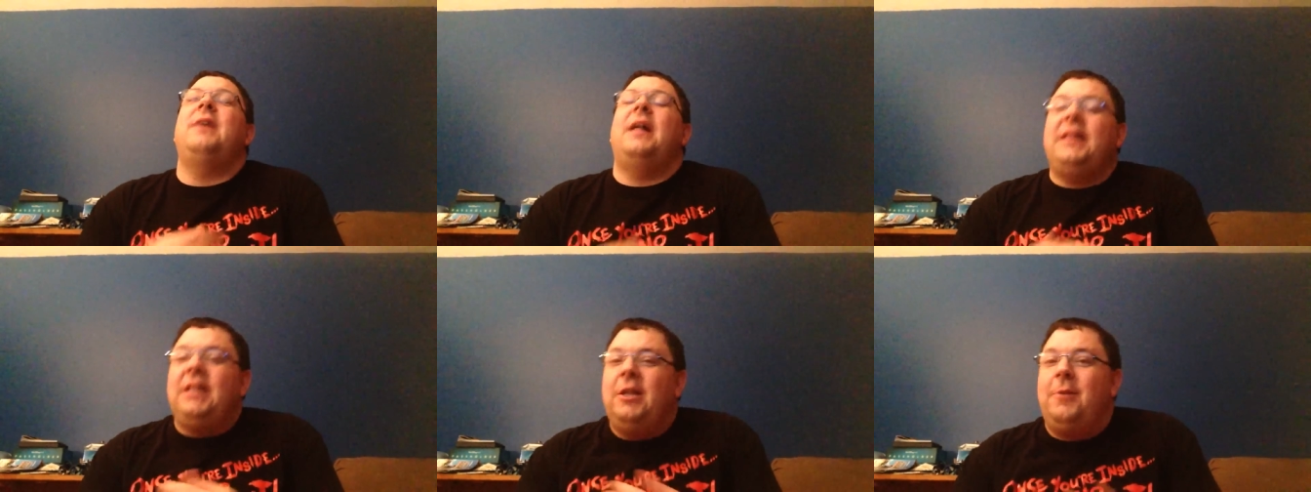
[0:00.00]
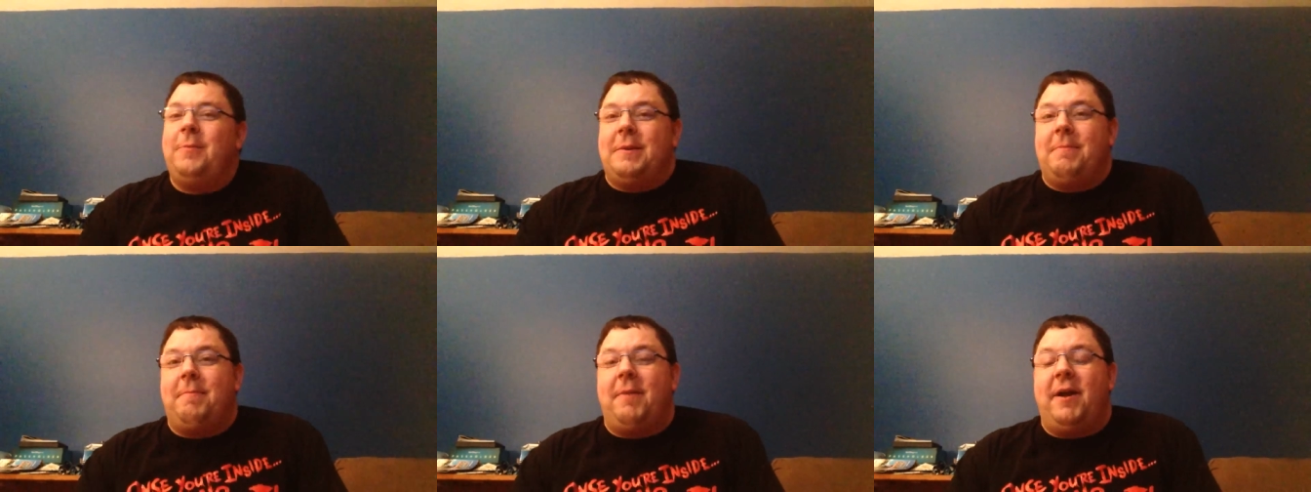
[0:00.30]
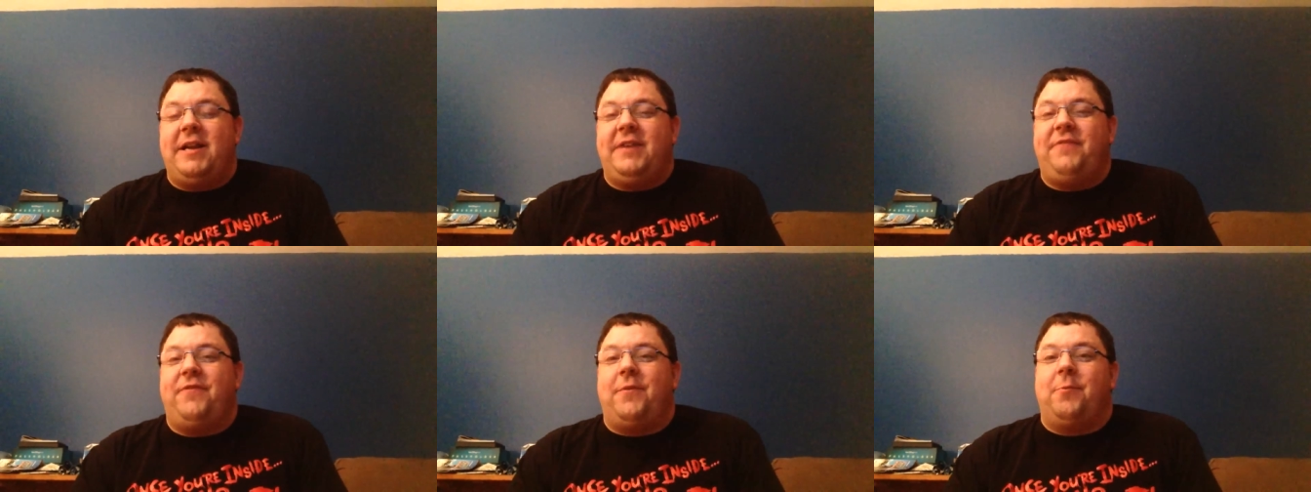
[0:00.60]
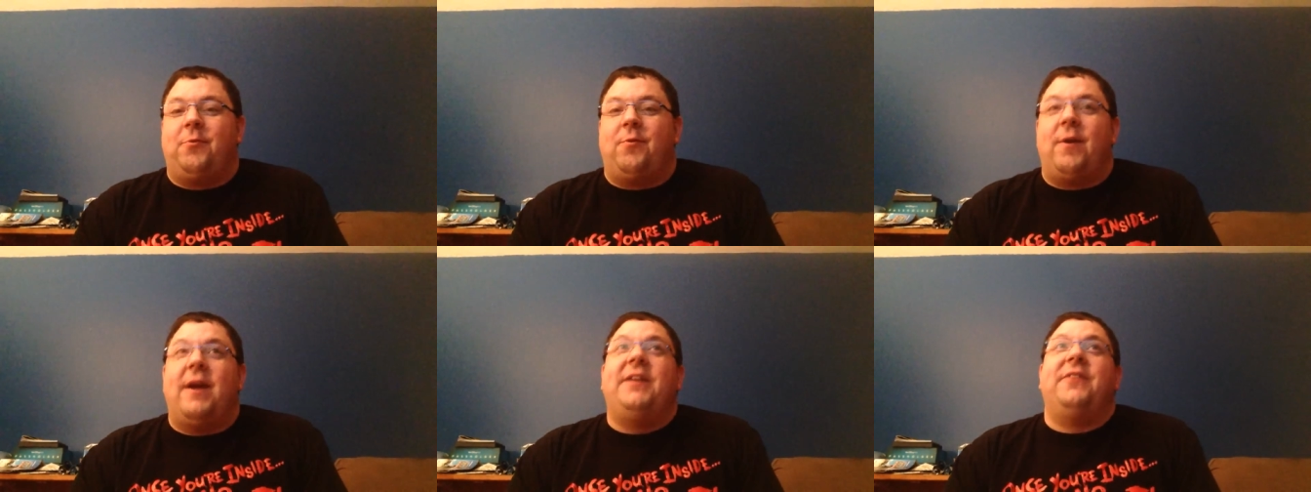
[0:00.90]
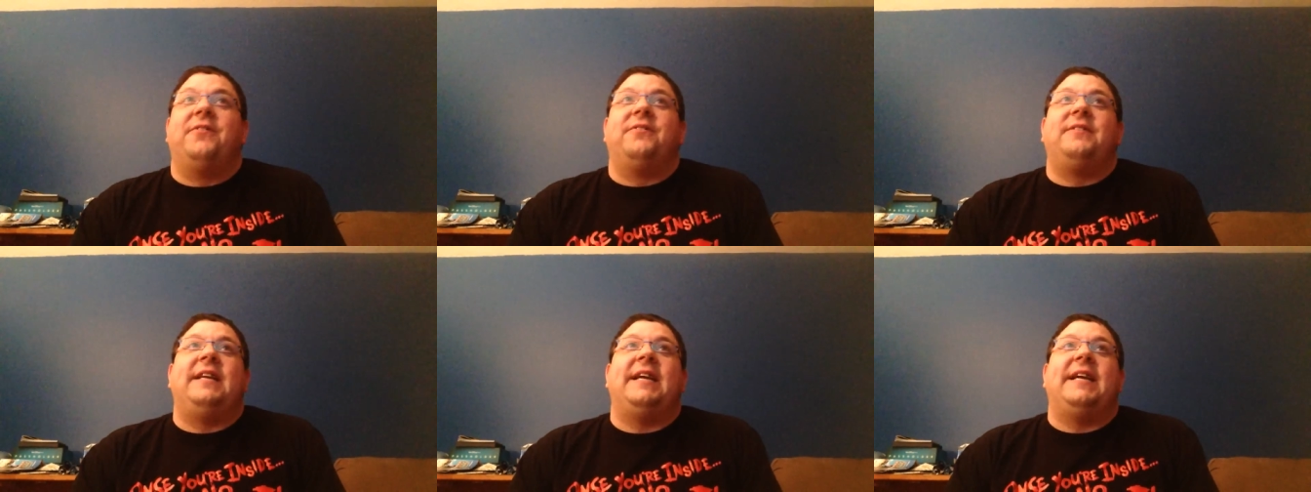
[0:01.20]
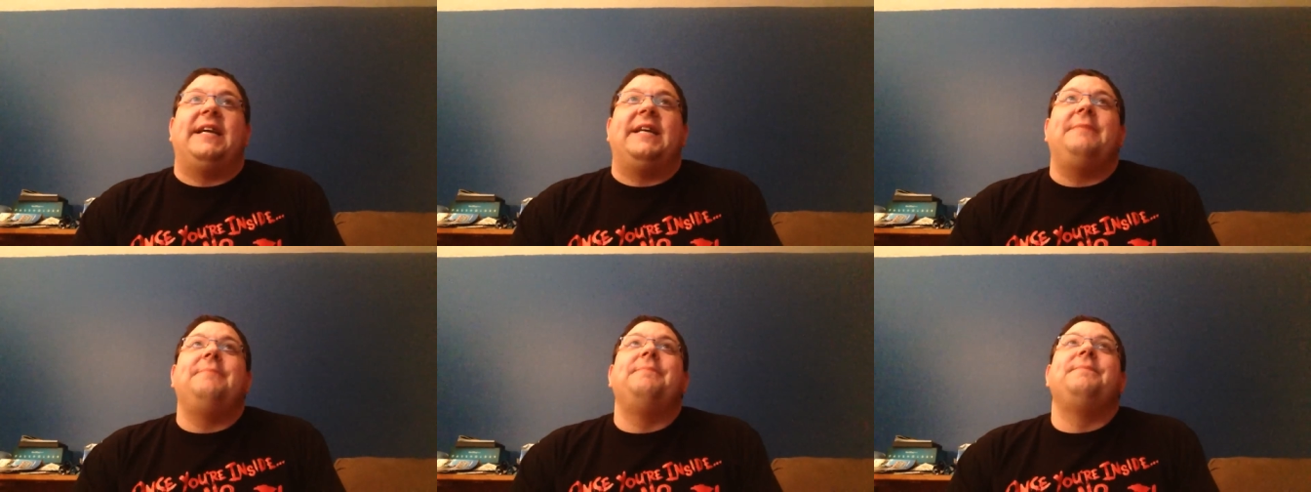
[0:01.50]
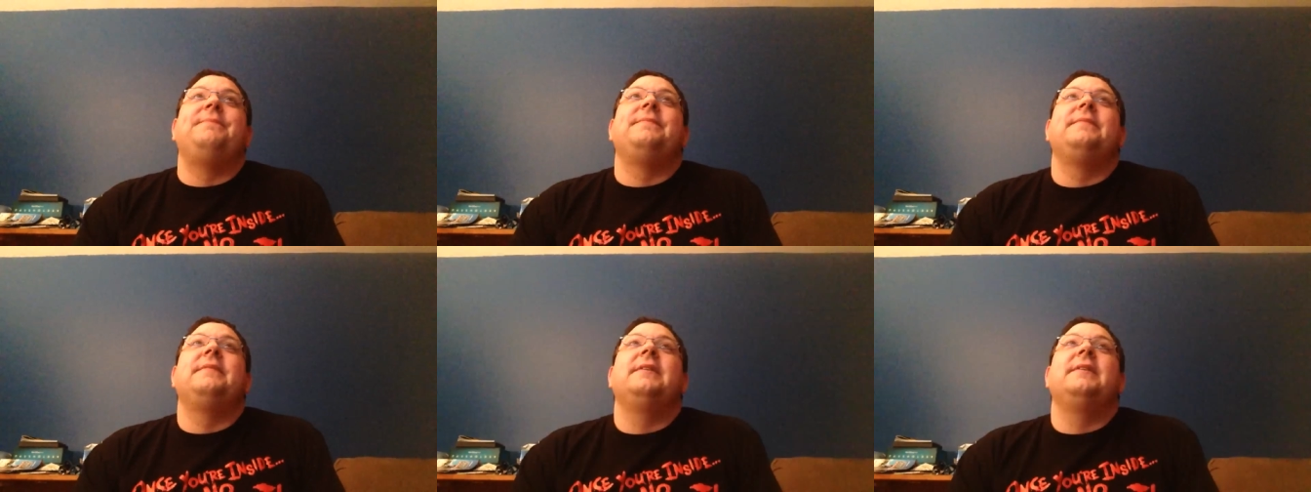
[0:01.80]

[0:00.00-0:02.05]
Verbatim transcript: a little bit of money from a regular ticket.